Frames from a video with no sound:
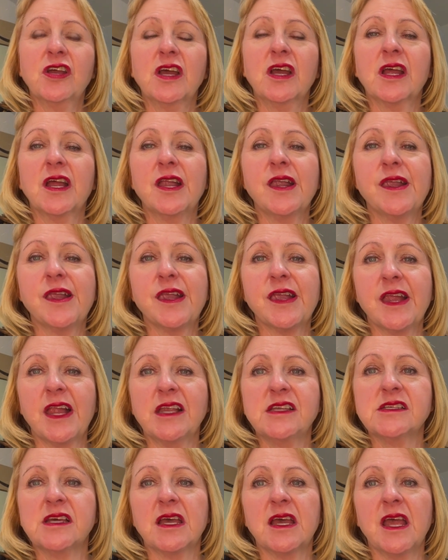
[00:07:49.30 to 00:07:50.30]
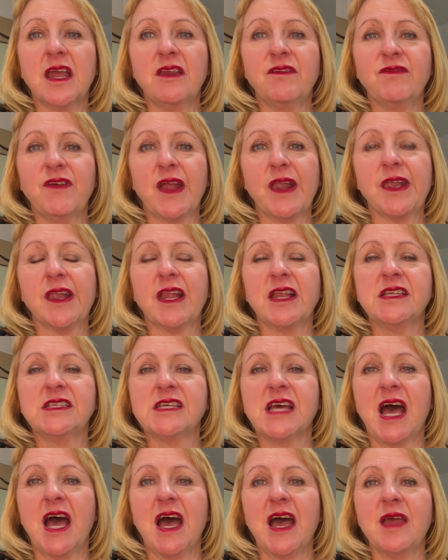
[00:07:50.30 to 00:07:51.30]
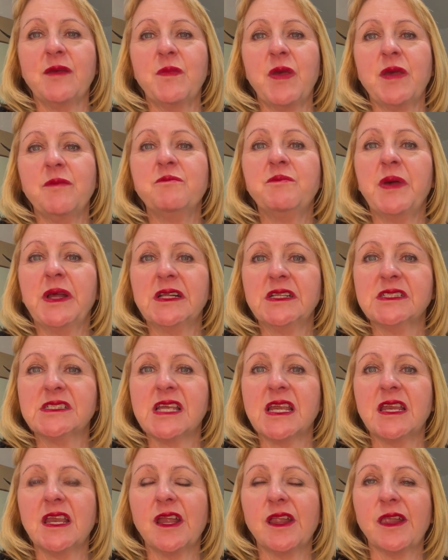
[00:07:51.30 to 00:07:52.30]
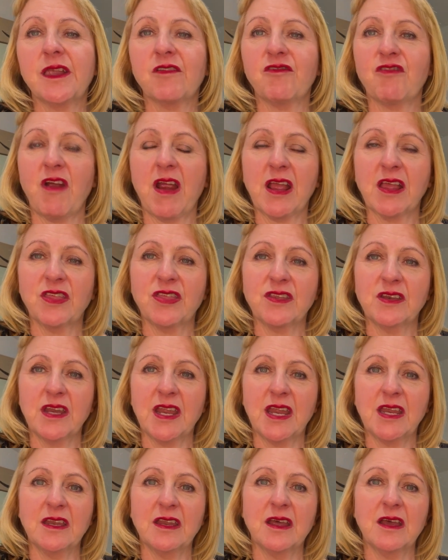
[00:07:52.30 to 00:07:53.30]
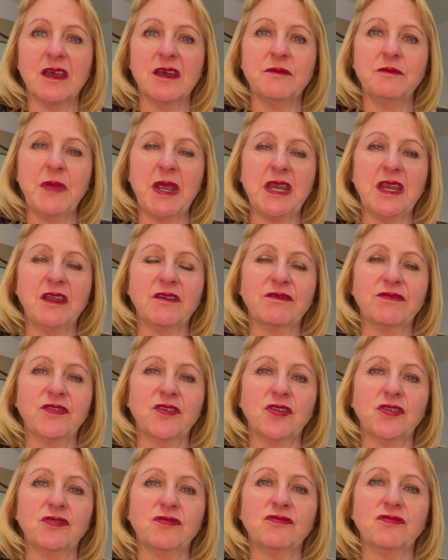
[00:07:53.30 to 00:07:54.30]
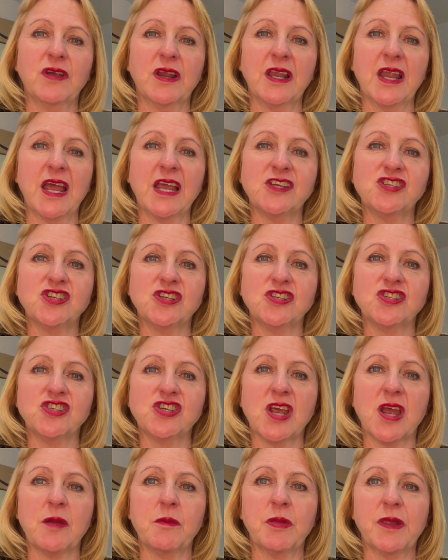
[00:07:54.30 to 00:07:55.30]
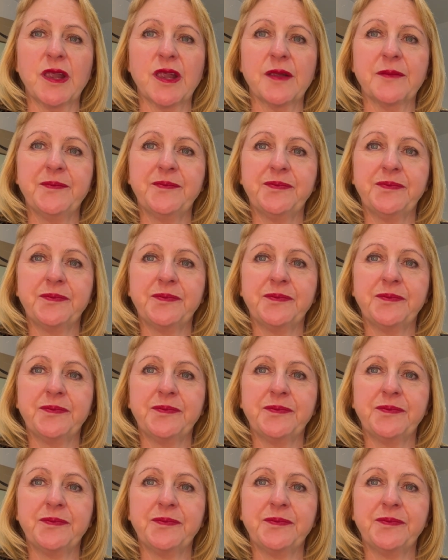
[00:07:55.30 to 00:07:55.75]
Consider investing time in building and strengthening meaningful relationships.